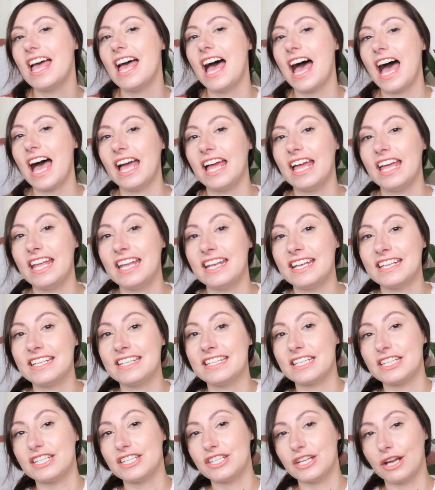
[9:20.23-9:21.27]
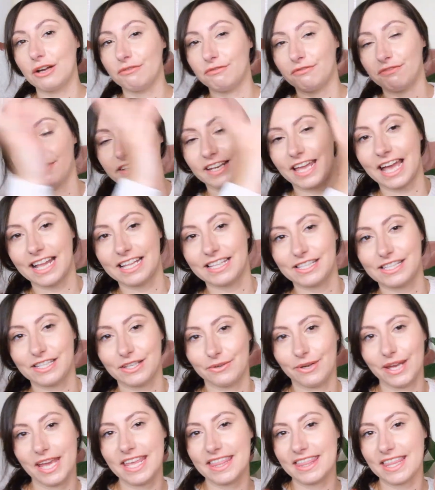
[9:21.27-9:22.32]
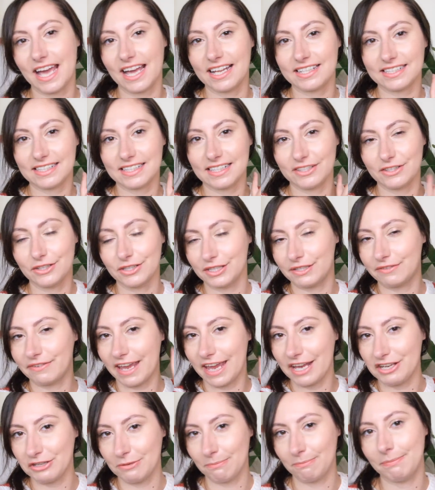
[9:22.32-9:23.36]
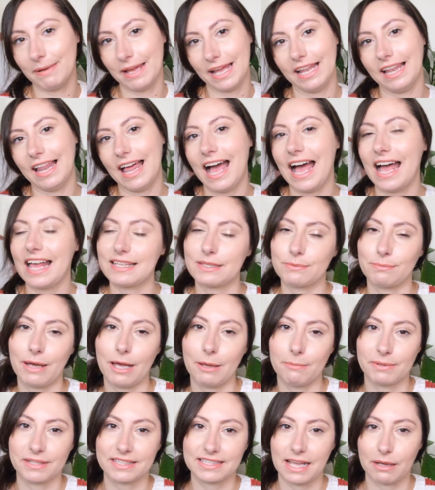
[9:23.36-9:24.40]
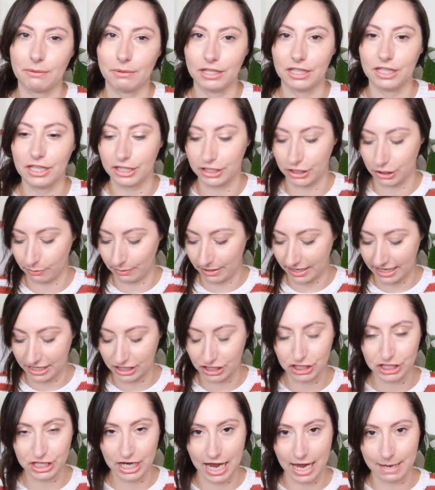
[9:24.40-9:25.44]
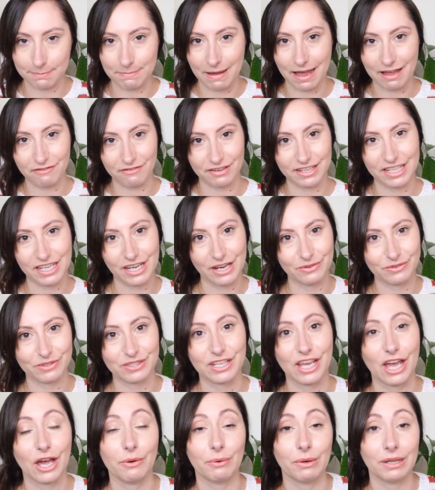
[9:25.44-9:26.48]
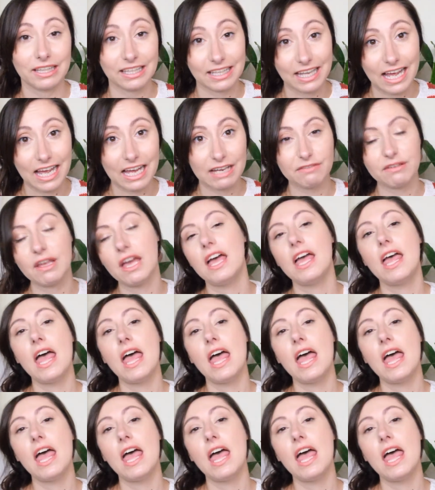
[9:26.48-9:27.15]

And don't forget to hit that notification bell as well, because that will alert you each time my videos go live.